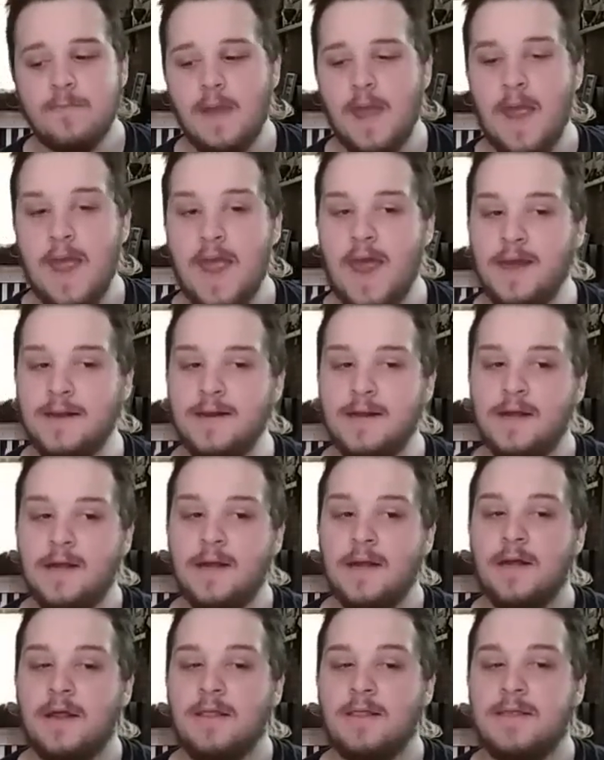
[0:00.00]
And
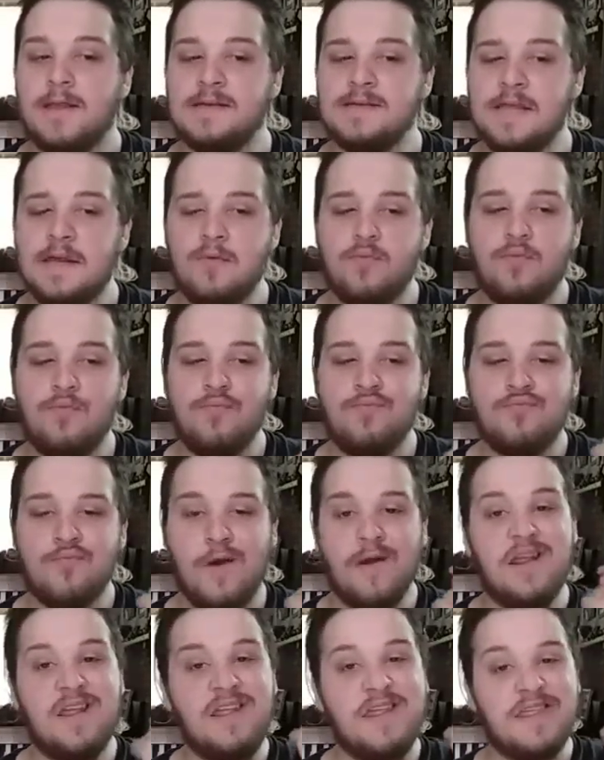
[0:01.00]
there's a
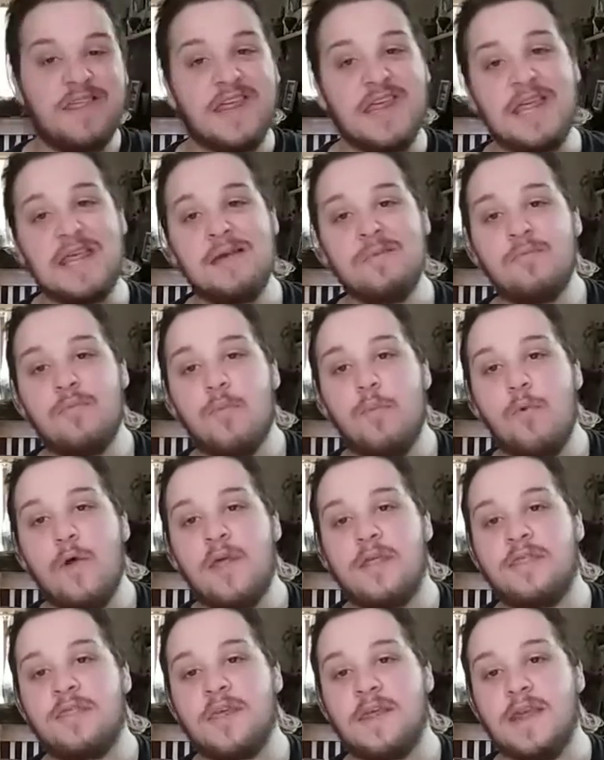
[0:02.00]
running theme
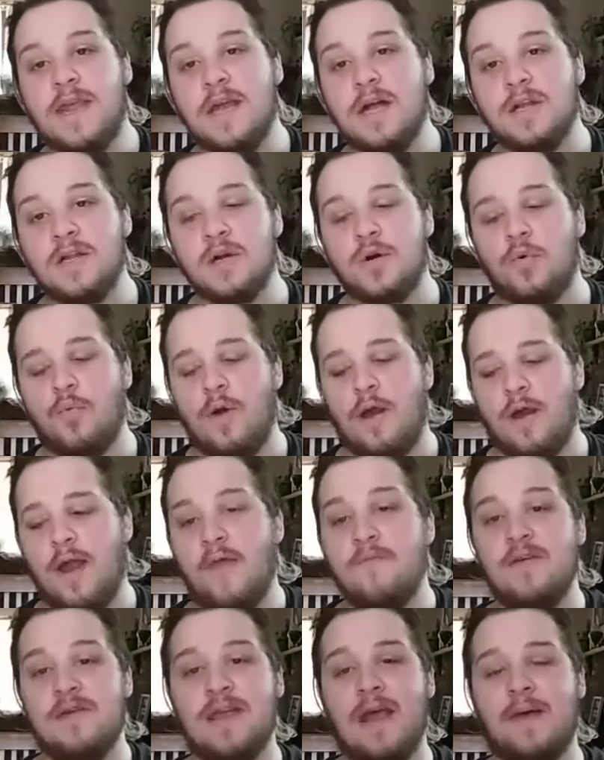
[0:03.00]
with the killer where
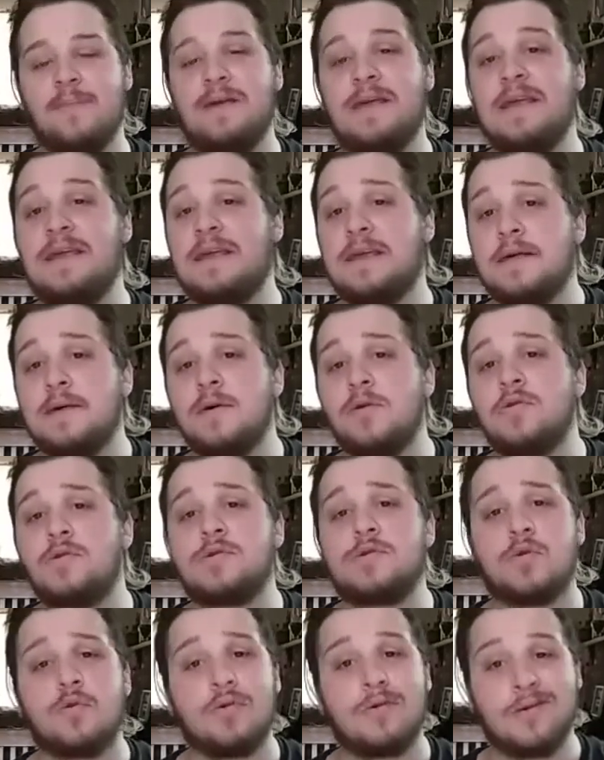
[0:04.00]
every time he
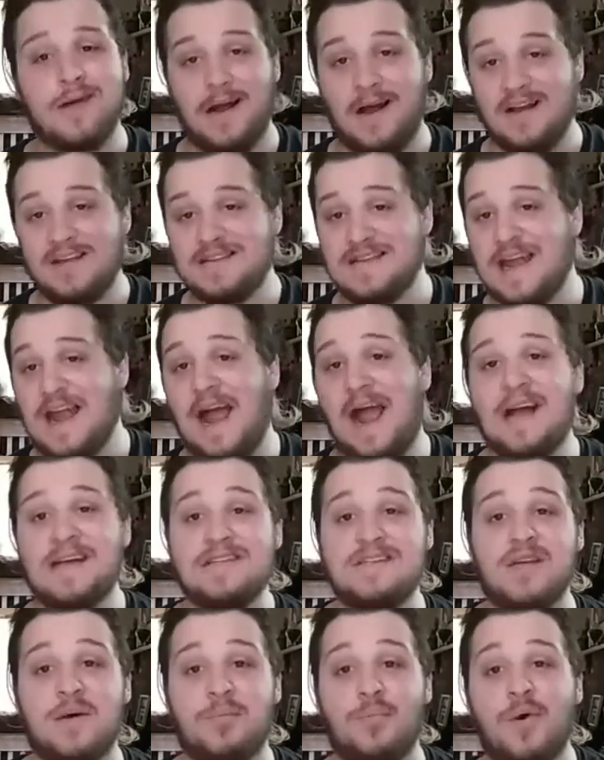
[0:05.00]
kills or
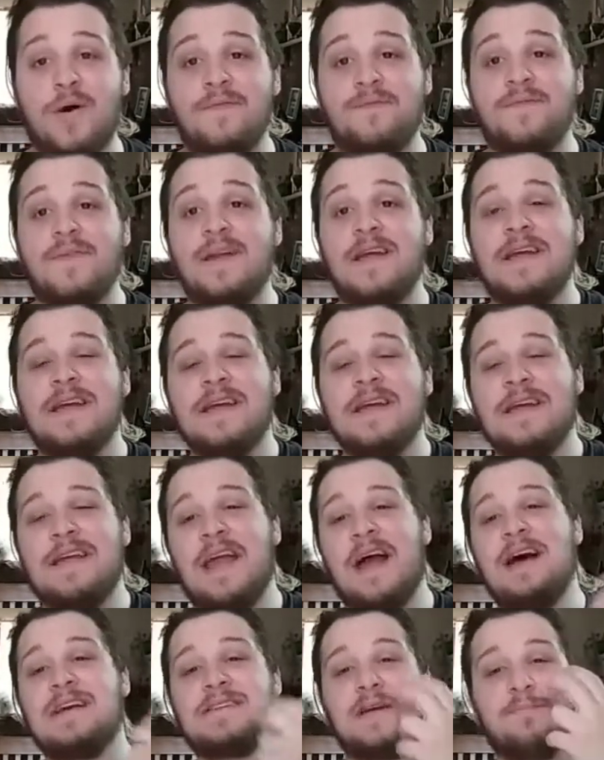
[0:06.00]
attacks someone, he
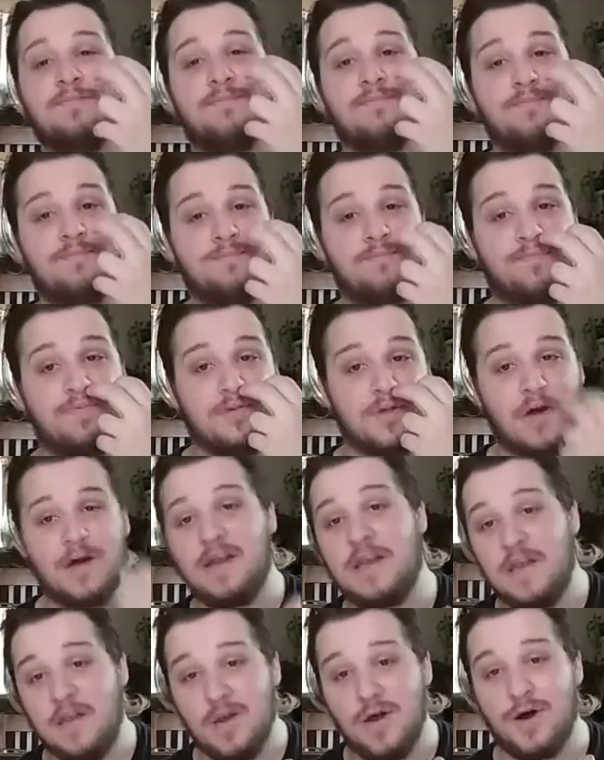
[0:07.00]
has a
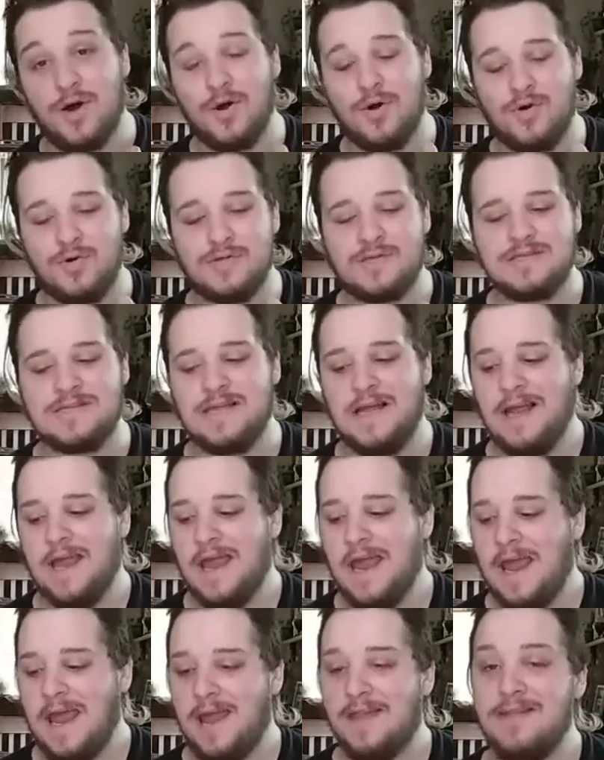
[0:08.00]
bloody nose.
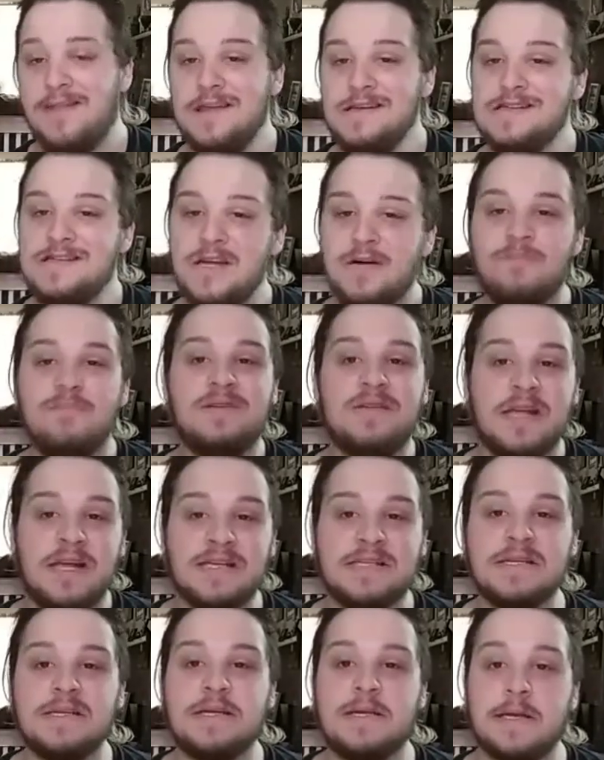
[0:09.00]
And there's some
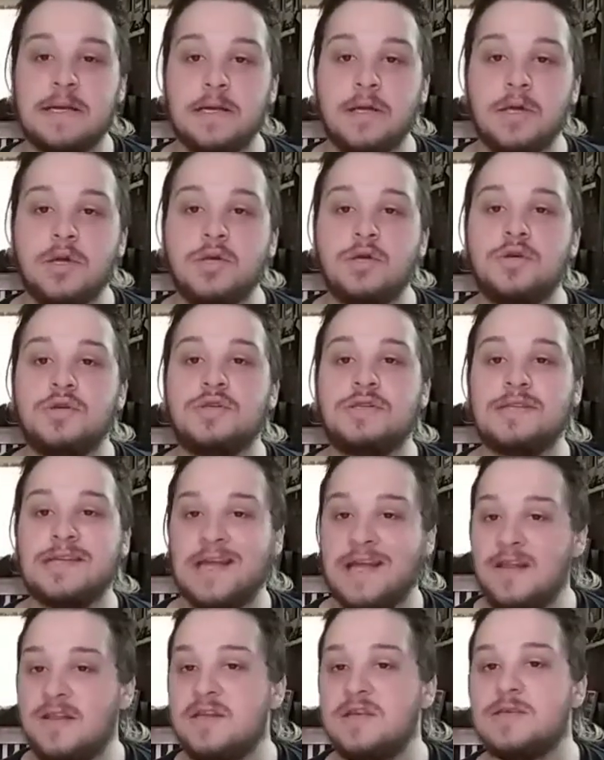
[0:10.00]
decent kills
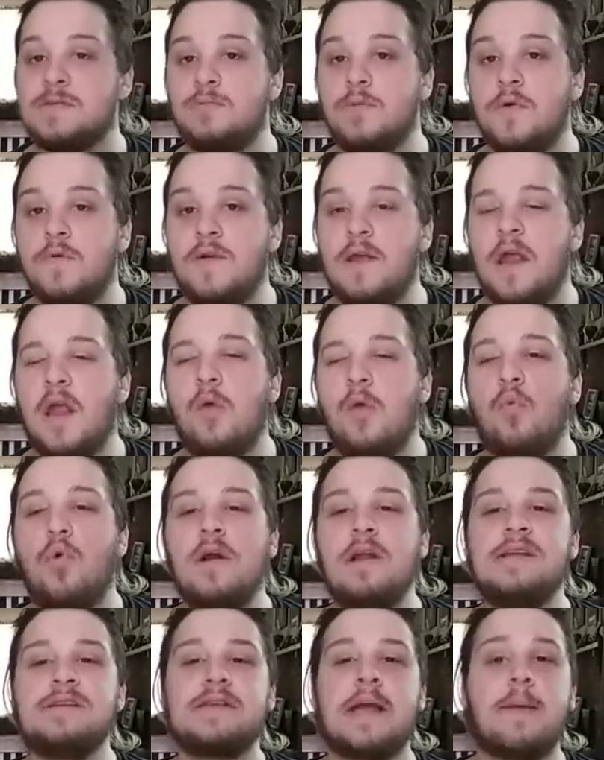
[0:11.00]
in this movie. And
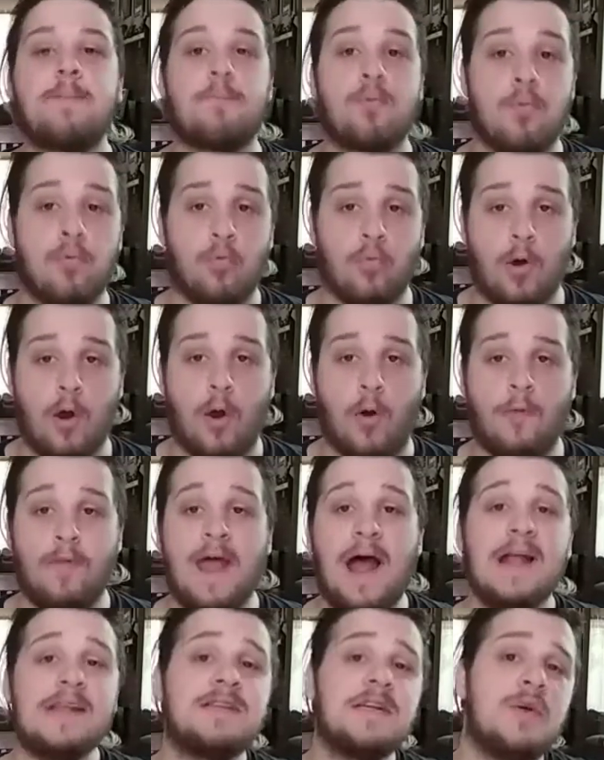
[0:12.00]
what is a pro?
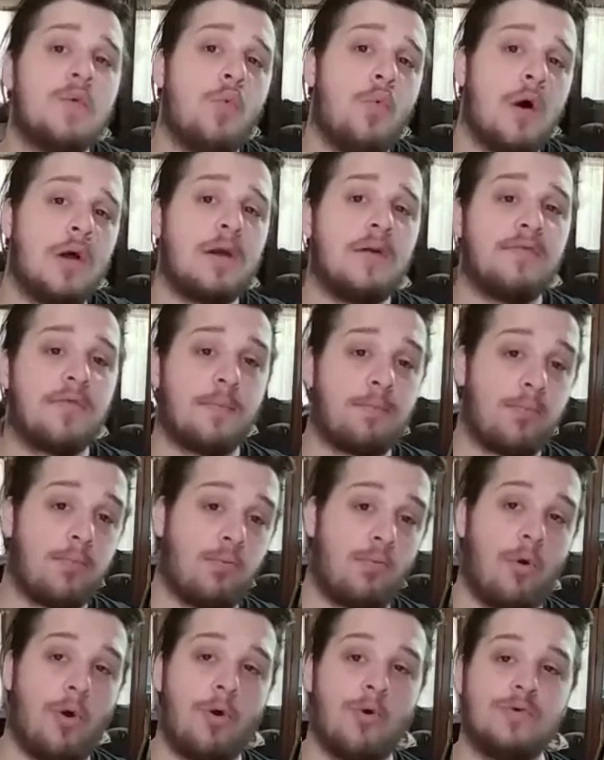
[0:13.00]
That's one of the
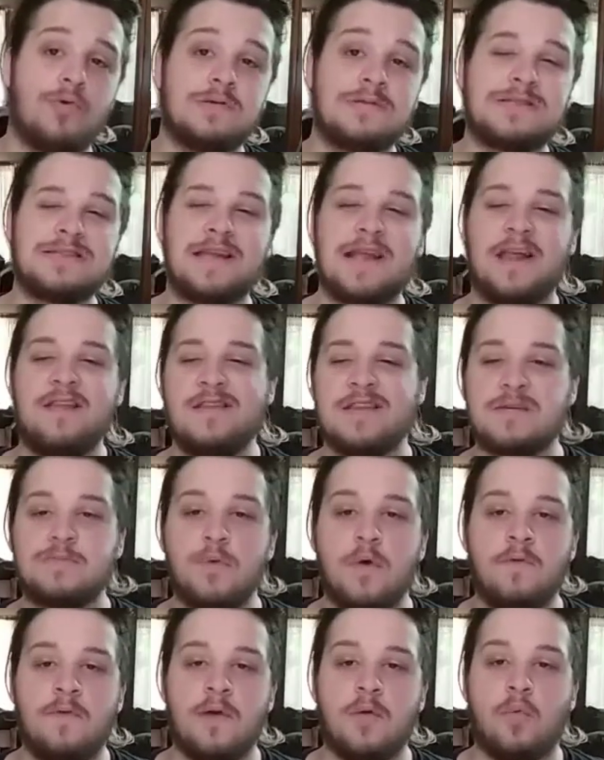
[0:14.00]
pros in this
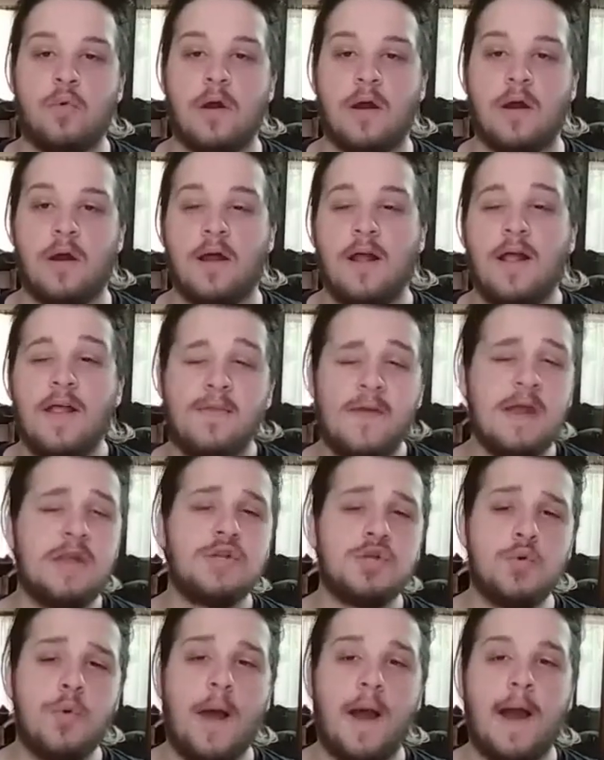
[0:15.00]
movie, where they
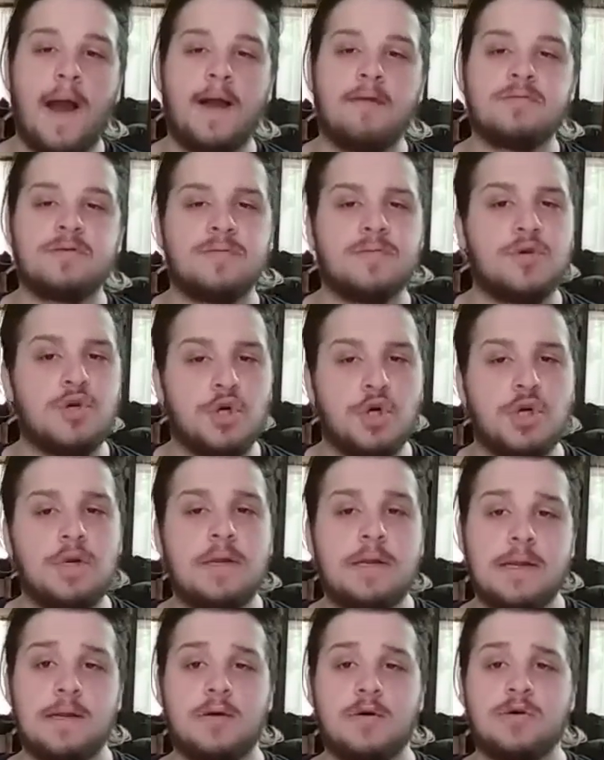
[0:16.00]
do have some
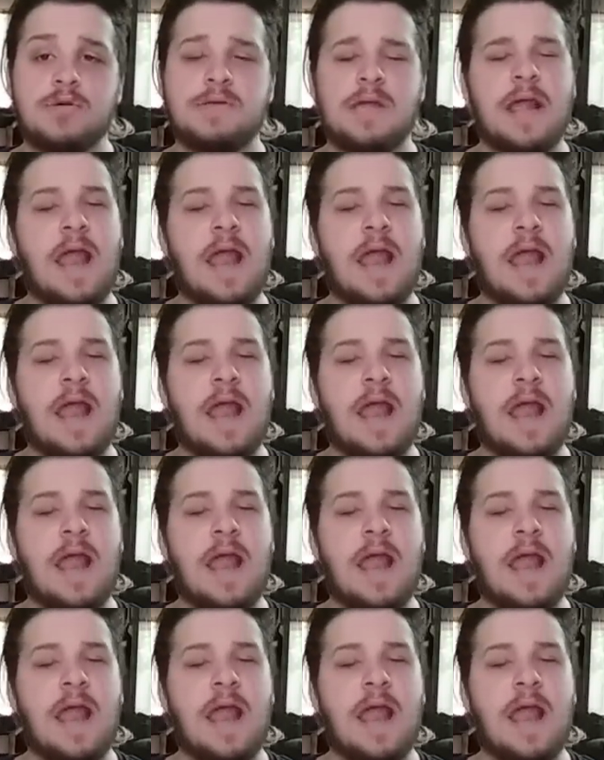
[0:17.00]
good kills.